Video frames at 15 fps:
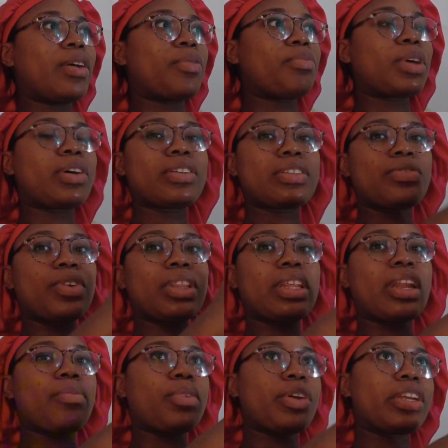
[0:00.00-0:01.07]
Because one thing
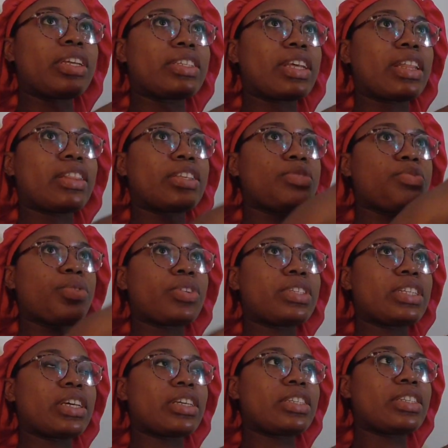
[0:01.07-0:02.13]
I'm learning is that this
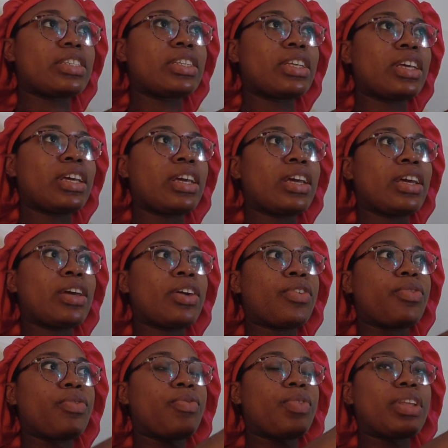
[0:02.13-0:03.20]
process,
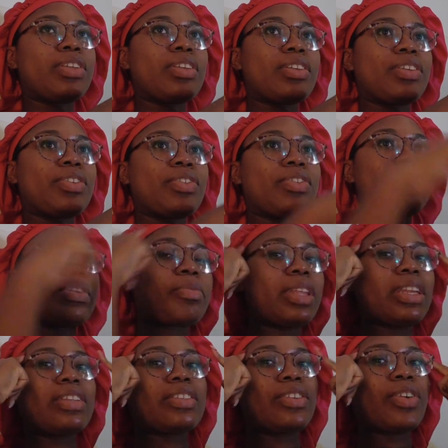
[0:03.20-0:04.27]
when something
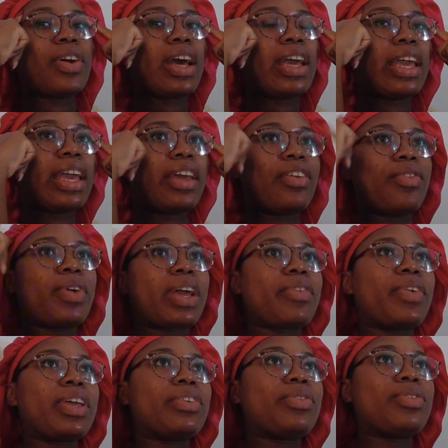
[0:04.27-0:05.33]
is in your head, or like
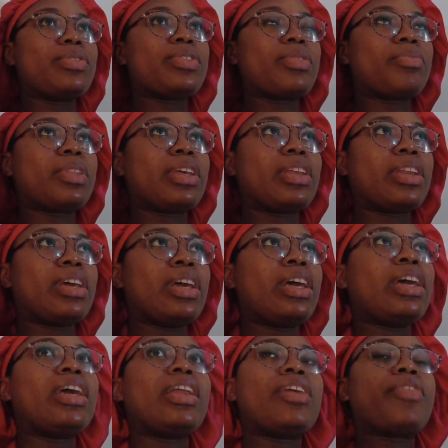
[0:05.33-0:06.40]
when you do something
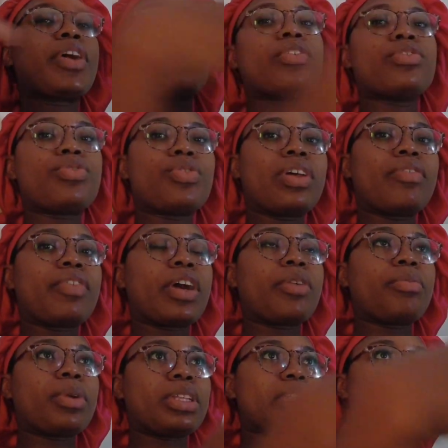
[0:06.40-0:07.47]
in a very controlled
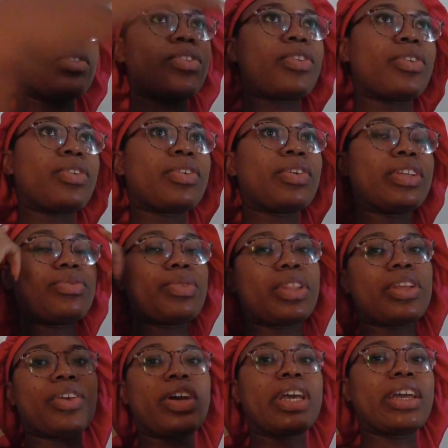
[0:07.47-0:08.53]
environment, or it's
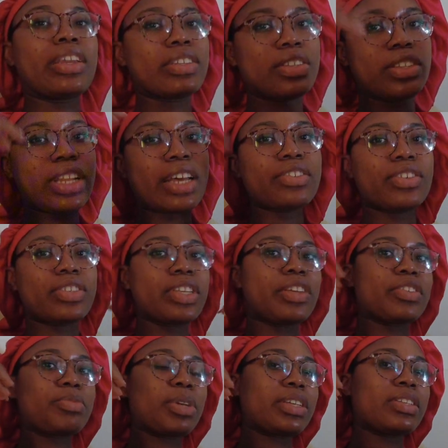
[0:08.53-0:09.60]
within your head, that's your safe
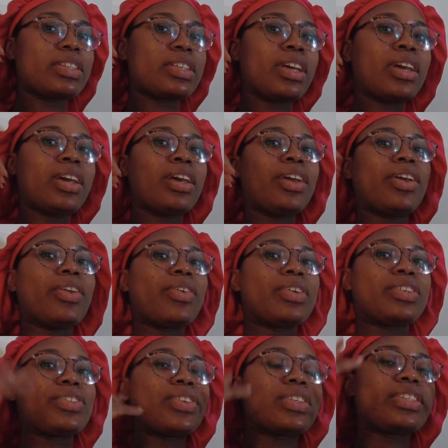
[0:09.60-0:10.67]
space. You know,
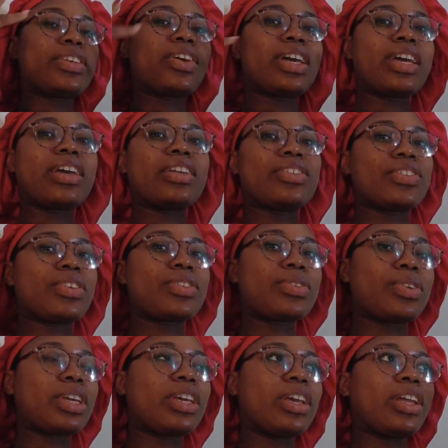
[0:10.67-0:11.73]
it's just in your head, it's just
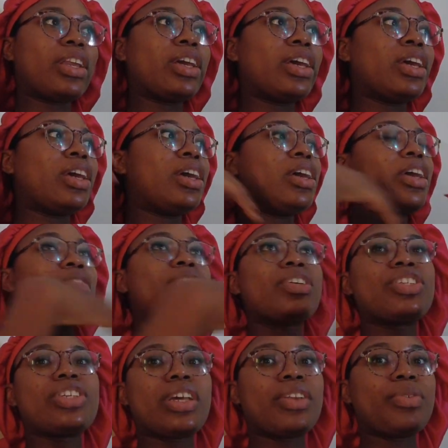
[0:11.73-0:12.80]
cooking. You have not
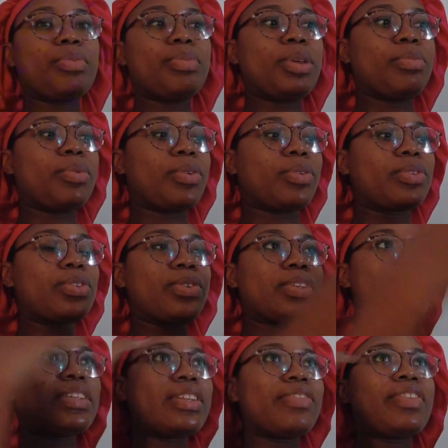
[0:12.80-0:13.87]
shared it with people, so
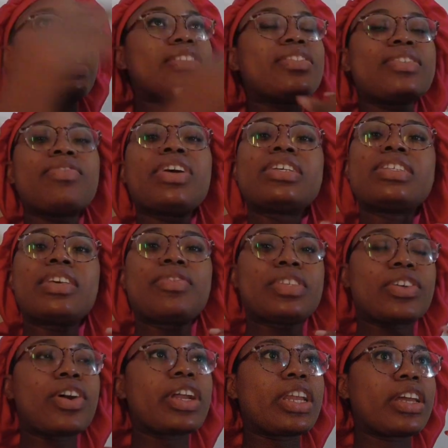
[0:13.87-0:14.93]
it's very safe, it's
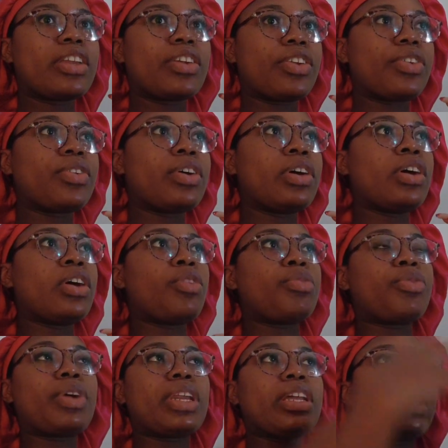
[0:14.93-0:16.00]
guarded, you know. But
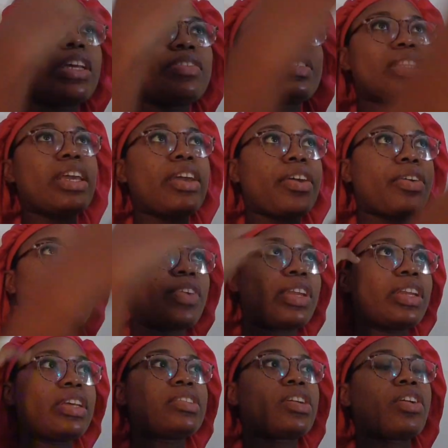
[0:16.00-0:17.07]
when it leaves there, when it
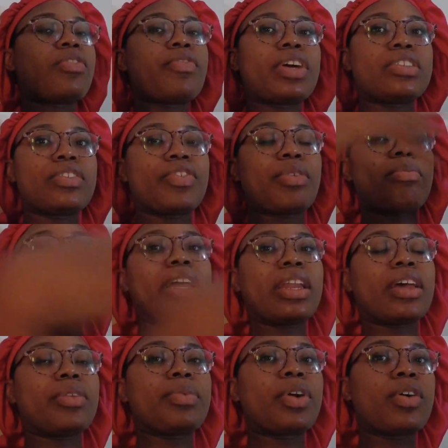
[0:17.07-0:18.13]
leaves the confines of your mind
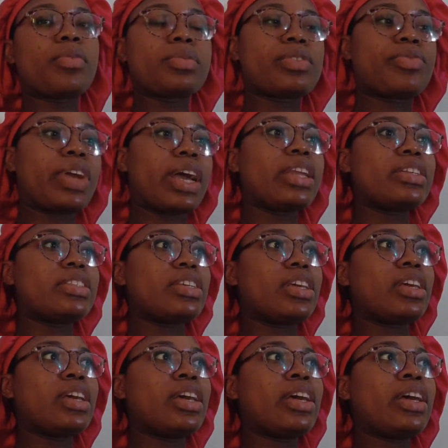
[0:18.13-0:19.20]
and it becomes a reality,
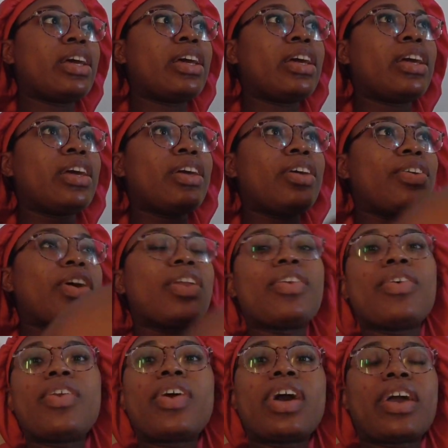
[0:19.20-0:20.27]
you are no
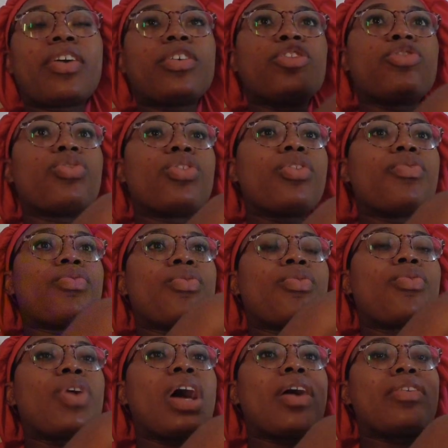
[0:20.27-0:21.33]
longer in control of
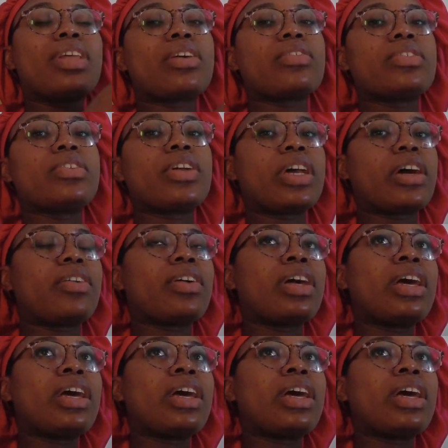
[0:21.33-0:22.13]
how that could turn out.